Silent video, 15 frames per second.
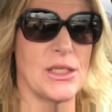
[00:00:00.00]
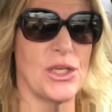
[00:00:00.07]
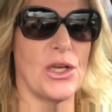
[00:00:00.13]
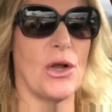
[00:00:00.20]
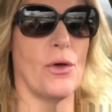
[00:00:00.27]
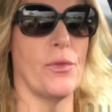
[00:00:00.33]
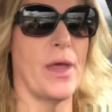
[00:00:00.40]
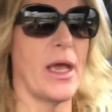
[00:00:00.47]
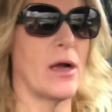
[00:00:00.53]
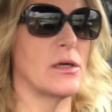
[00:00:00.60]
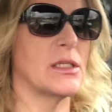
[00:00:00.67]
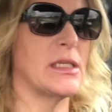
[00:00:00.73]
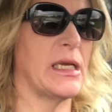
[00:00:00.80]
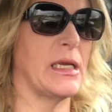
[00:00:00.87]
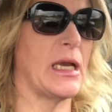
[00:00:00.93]
You know, they are
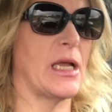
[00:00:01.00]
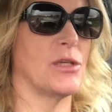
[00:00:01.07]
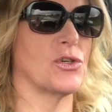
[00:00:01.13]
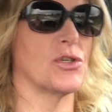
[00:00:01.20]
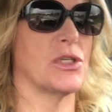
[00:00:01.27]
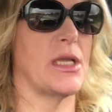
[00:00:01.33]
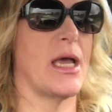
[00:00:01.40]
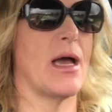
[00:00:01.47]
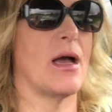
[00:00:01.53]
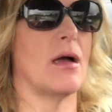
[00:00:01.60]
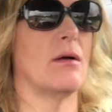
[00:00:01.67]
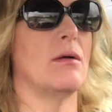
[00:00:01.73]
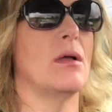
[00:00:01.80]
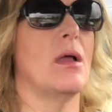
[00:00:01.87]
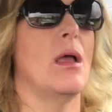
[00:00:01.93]
teenagers
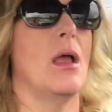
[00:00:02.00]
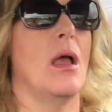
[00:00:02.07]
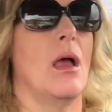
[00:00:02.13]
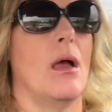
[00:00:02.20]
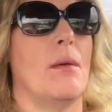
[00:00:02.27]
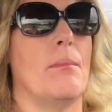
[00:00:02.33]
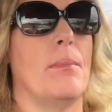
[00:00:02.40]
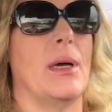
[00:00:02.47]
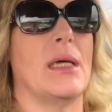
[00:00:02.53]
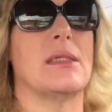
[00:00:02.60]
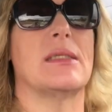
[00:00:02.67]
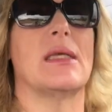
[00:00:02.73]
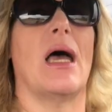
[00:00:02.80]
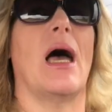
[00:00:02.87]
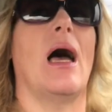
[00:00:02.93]
now,
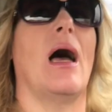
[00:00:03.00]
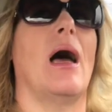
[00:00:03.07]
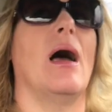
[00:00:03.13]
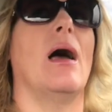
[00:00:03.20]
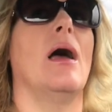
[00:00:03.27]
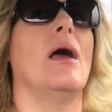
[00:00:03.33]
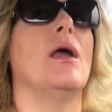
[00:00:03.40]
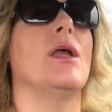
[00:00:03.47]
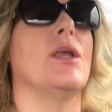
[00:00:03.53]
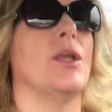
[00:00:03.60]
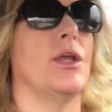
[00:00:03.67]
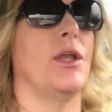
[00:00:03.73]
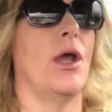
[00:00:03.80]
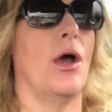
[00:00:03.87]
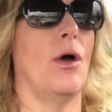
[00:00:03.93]
but
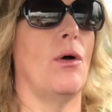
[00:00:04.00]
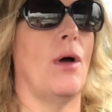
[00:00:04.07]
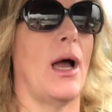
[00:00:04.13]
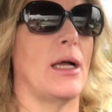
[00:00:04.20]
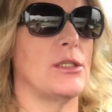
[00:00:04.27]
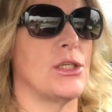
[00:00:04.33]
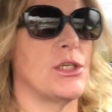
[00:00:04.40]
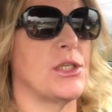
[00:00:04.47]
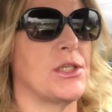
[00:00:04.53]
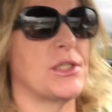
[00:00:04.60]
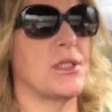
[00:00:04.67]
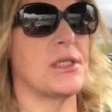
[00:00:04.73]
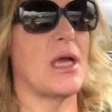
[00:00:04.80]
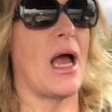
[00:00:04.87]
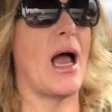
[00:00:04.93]
you know,
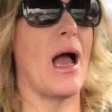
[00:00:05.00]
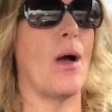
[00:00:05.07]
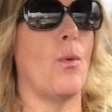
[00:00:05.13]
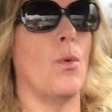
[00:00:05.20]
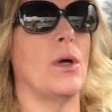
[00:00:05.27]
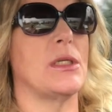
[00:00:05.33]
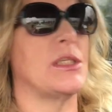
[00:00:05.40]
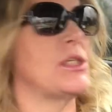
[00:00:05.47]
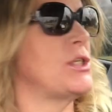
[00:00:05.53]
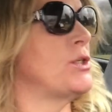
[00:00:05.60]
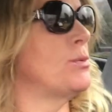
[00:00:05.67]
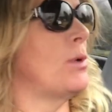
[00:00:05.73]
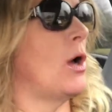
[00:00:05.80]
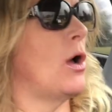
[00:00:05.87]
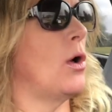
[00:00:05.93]
I want to
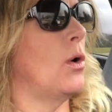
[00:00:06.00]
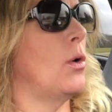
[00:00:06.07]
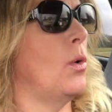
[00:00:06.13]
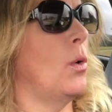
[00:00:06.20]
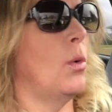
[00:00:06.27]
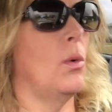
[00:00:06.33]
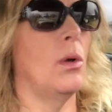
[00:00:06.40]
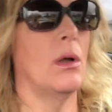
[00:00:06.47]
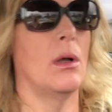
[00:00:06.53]
do a whole